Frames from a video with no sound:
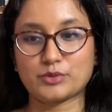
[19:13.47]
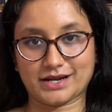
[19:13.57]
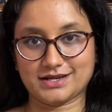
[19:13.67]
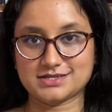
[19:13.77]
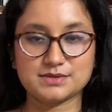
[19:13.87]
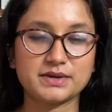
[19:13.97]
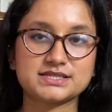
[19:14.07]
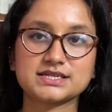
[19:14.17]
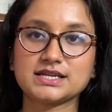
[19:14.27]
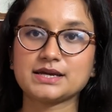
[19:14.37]
pregnant
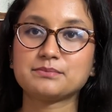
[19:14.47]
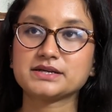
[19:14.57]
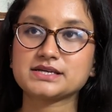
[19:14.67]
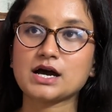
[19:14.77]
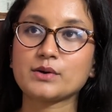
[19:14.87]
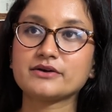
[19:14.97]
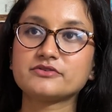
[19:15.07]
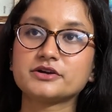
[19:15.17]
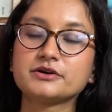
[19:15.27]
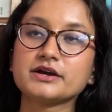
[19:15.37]
basically. But
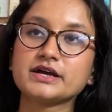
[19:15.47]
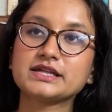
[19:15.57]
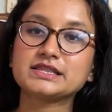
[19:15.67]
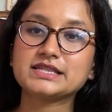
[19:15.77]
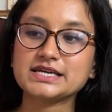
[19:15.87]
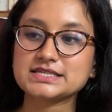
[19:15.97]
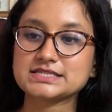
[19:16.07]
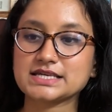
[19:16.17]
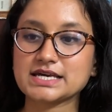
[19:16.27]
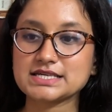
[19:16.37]
however,
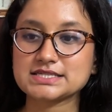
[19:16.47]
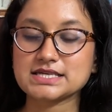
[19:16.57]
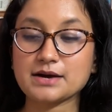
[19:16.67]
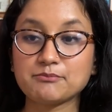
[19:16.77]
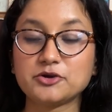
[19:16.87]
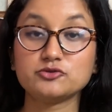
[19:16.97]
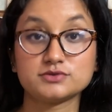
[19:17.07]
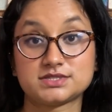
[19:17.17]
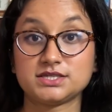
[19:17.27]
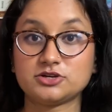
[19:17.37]
this is a
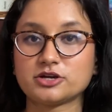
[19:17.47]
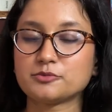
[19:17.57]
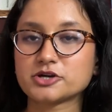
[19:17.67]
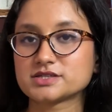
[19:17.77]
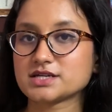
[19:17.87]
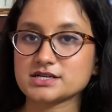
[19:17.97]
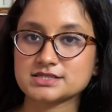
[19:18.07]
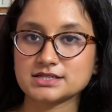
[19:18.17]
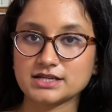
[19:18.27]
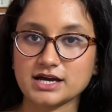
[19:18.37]
huge secret because they are
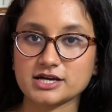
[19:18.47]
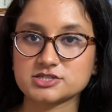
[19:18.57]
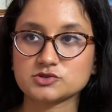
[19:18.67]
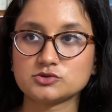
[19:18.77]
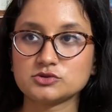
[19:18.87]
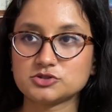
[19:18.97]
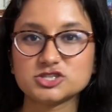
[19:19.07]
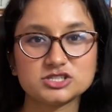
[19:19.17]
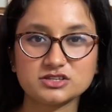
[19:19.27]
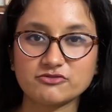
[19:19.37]
still in high school,
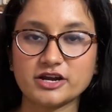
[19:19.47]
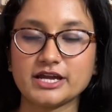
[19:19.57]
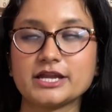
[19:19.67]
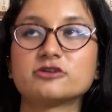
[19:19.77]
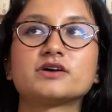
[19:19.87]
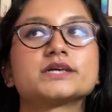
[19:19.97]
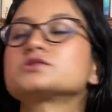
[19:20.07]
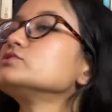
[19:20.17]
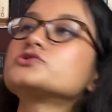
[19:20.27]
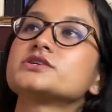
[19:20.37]
the very end of high
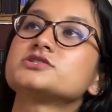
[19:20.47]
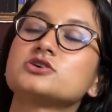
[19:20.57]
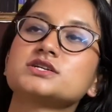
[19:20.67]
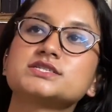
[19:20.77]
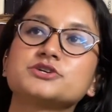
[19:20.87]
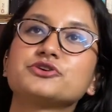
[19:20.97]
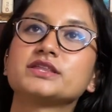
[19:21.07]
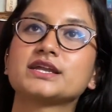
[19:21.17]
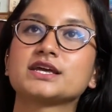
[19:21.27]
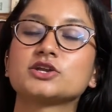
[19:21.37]
school. So it's not a secret
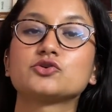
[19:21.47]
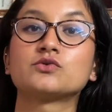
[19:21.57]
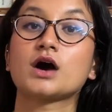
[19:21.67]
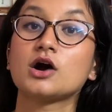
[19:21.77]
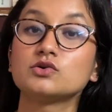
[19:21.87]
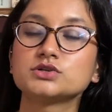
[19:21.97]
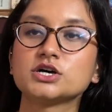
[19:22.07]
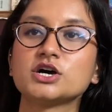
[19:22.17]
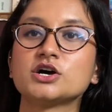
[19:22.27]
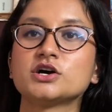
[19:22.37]
that can go out.
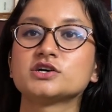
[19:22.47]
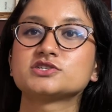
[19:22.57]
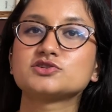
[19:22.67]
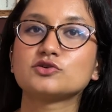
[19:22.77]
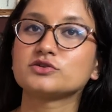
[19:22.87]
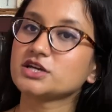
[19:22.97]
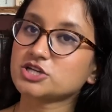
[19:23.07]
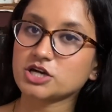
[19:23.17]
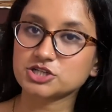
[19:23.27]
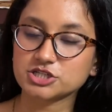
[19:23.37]
So they
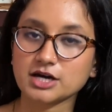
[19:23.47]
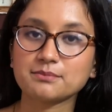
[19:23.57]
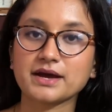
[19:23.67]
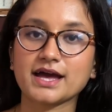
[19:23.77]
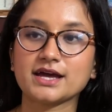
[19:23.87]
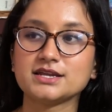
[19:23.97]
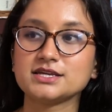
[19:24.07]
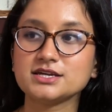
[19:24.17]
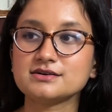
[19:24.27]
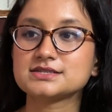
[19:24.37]
shush it up,
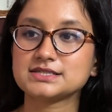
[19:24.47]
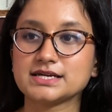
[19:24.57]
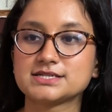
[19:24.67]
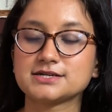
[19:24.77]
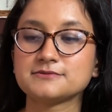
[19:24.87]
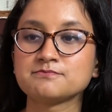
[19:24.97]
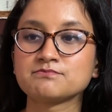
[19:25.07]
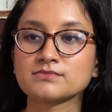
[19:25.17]
and years later,